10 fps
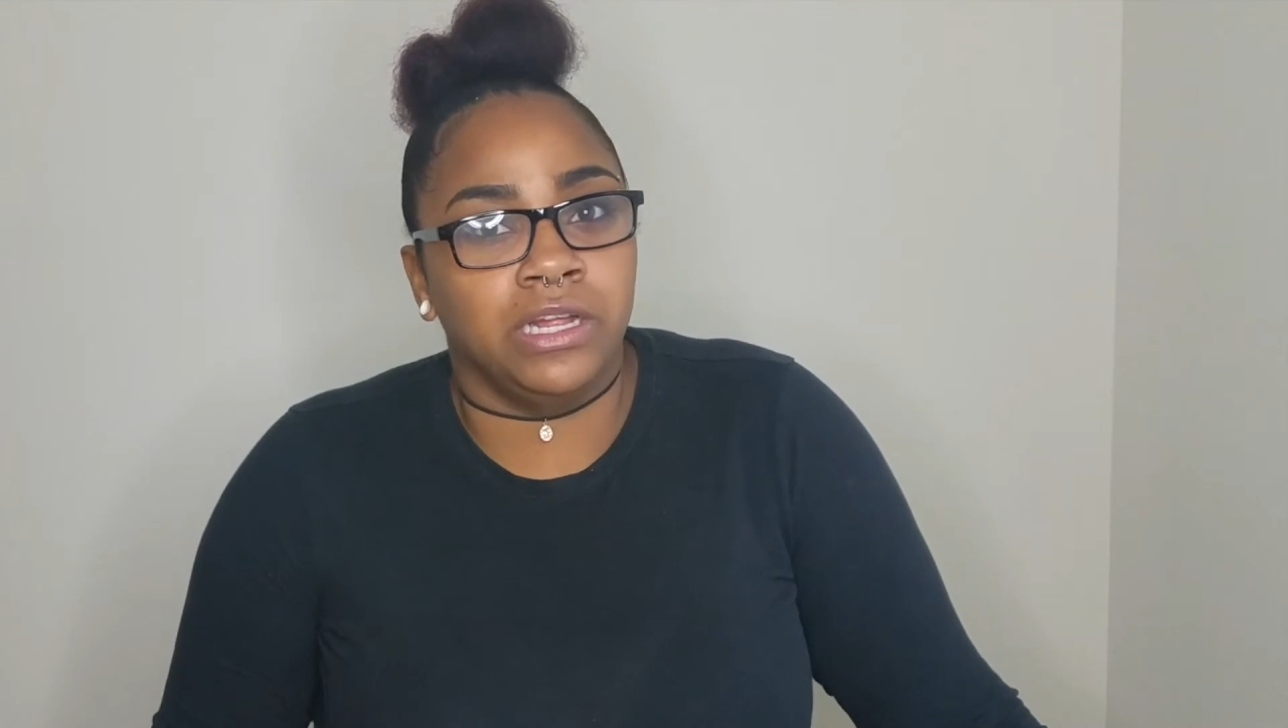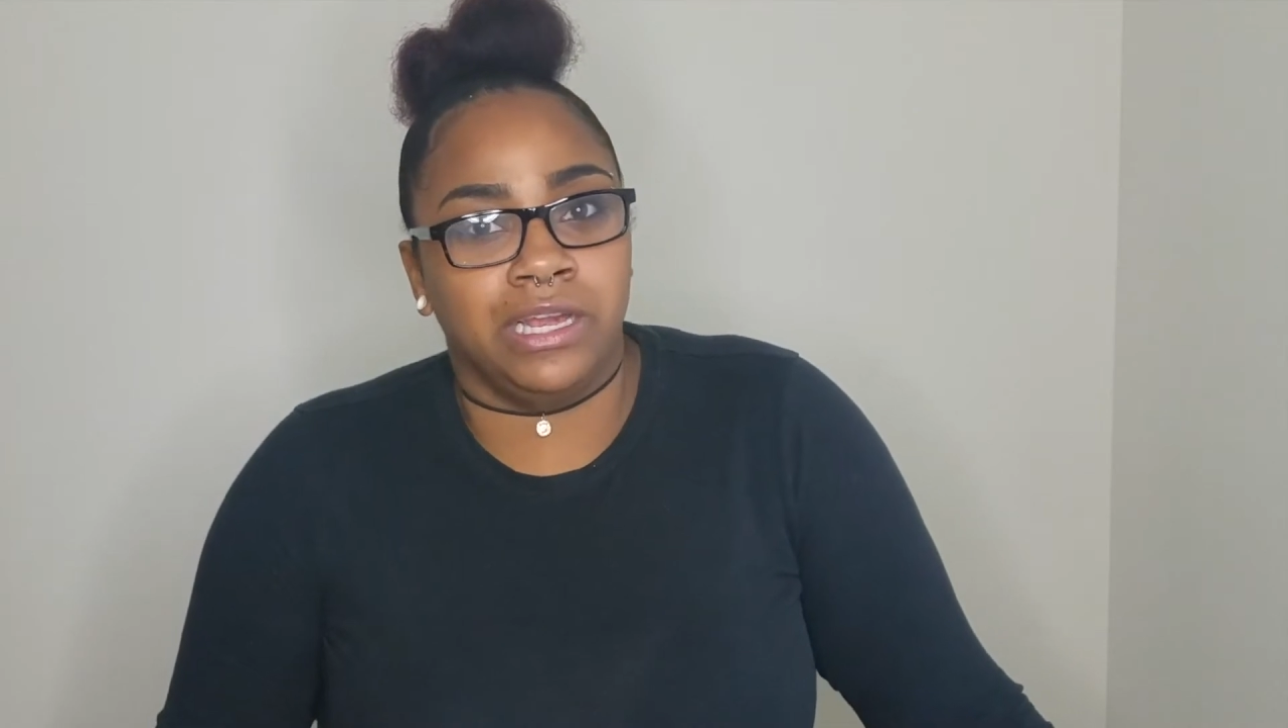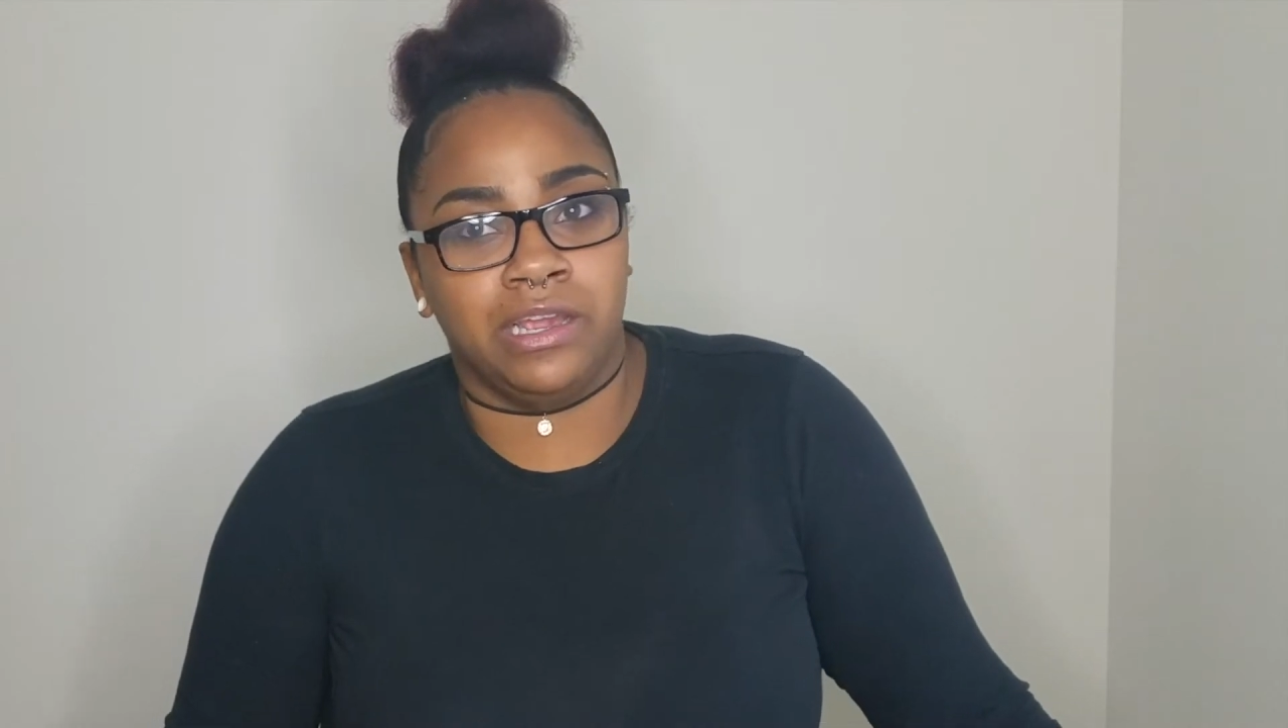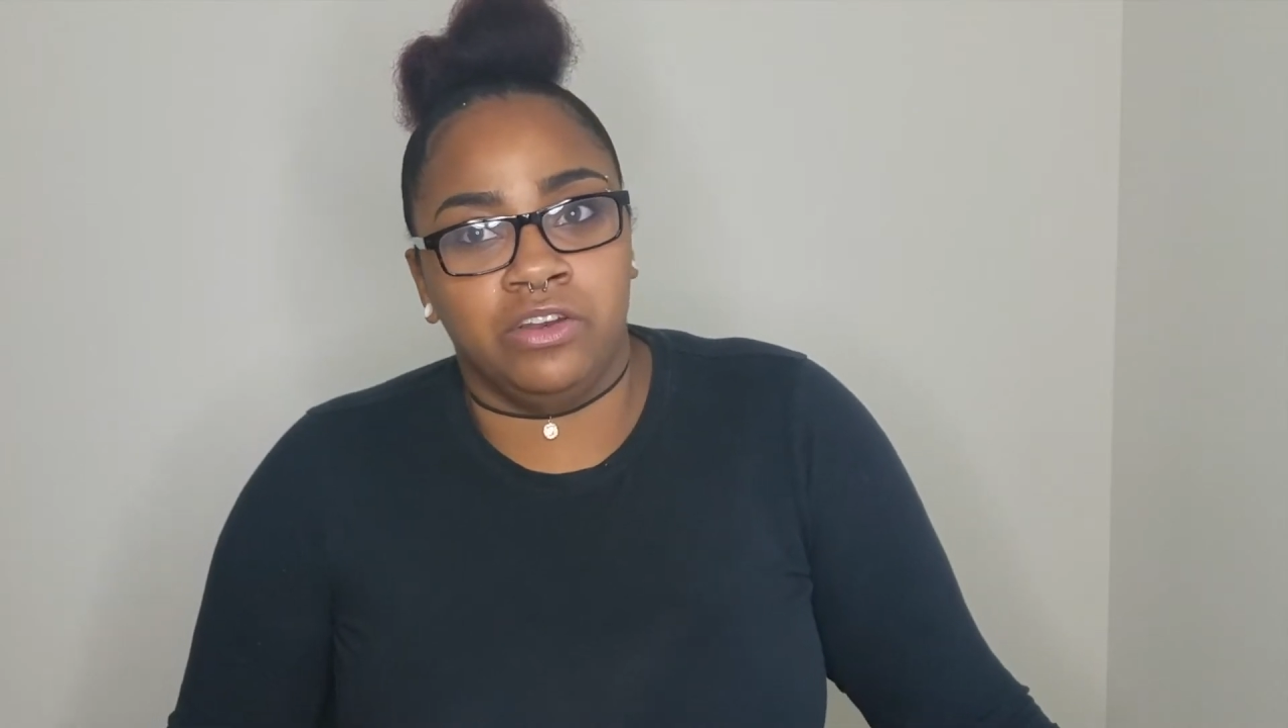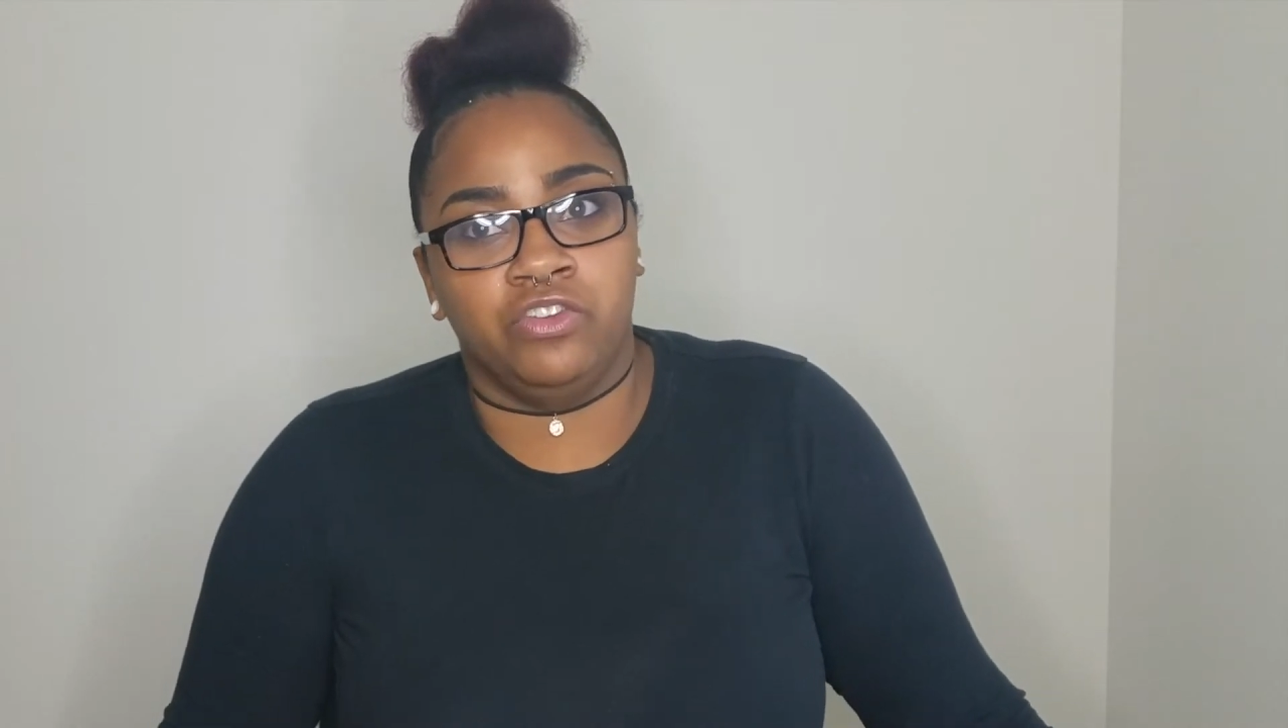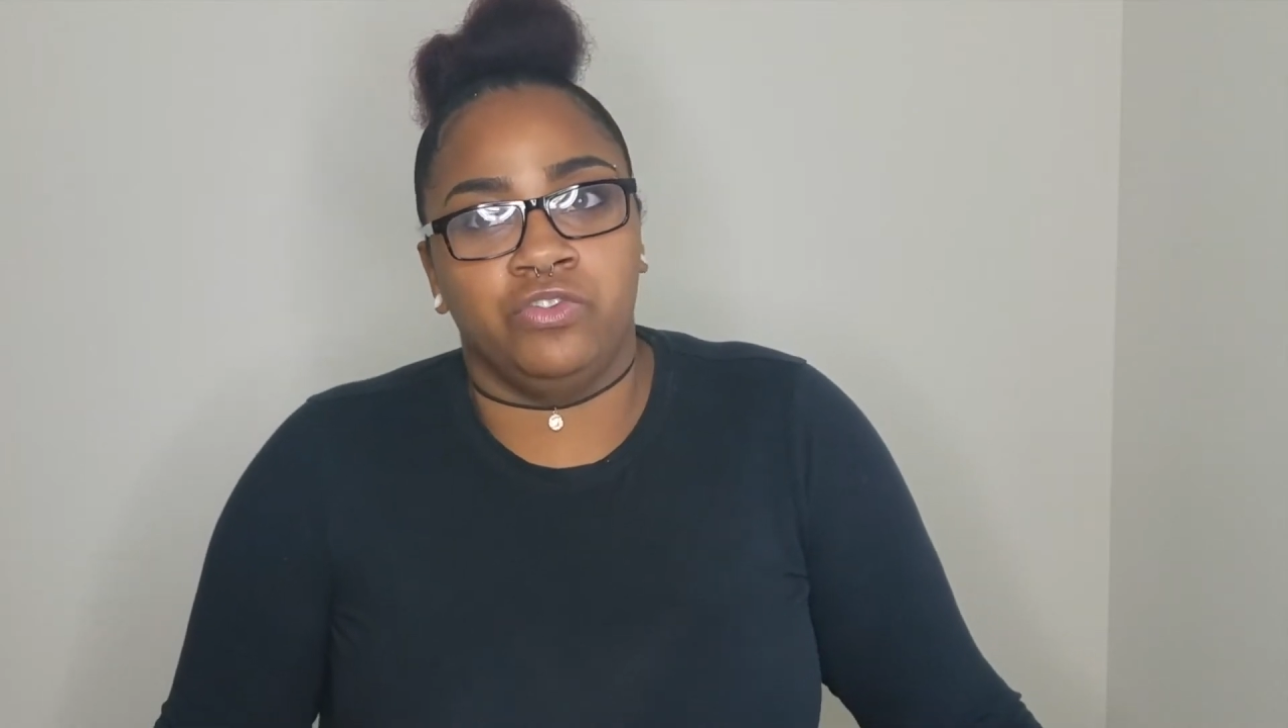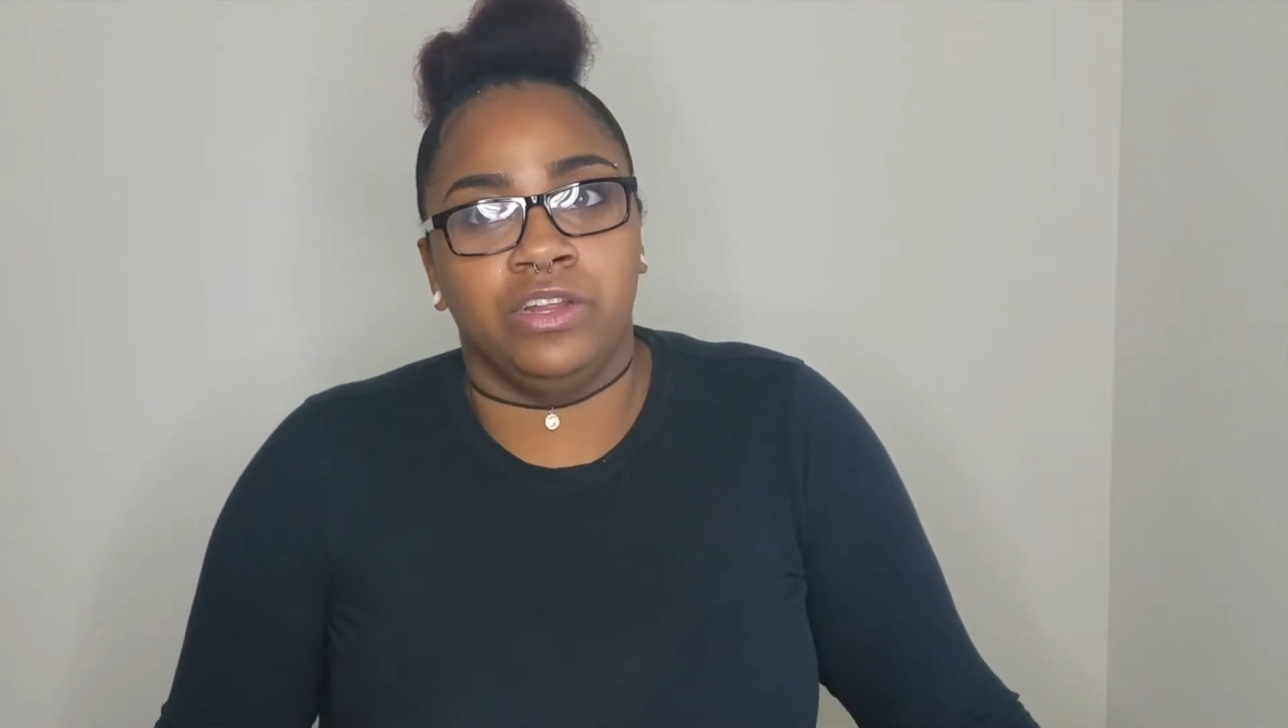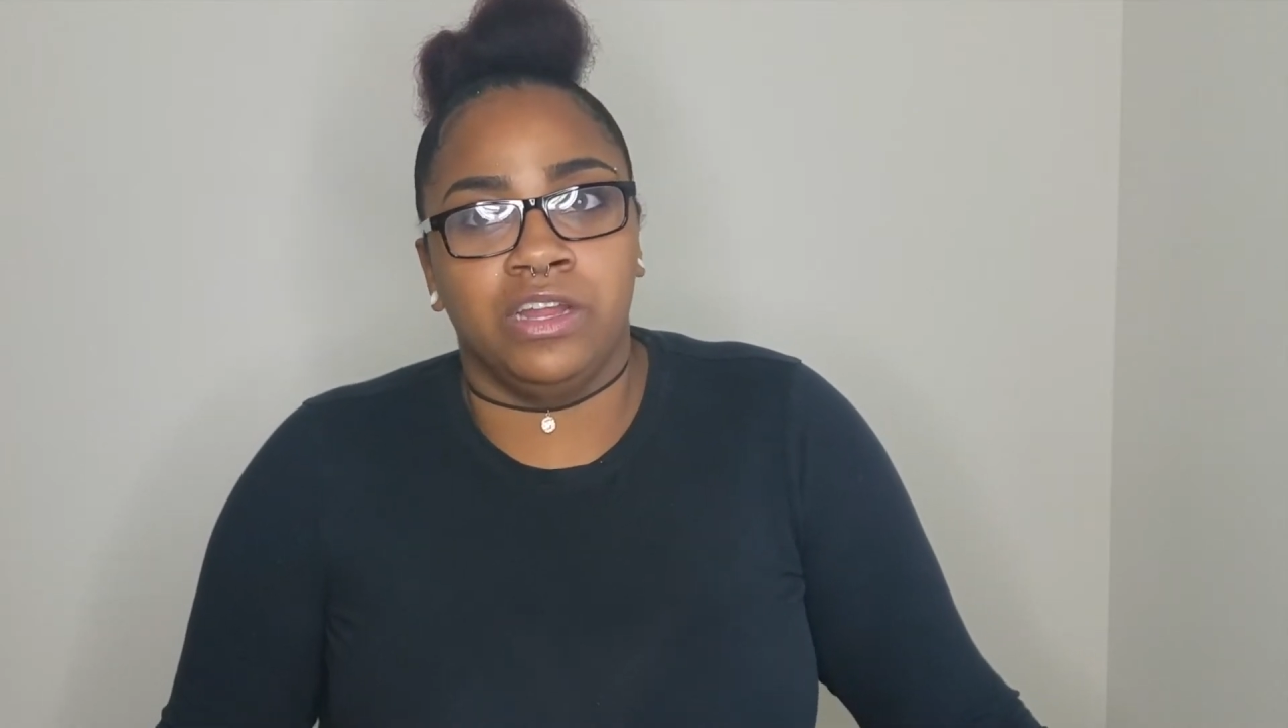like industry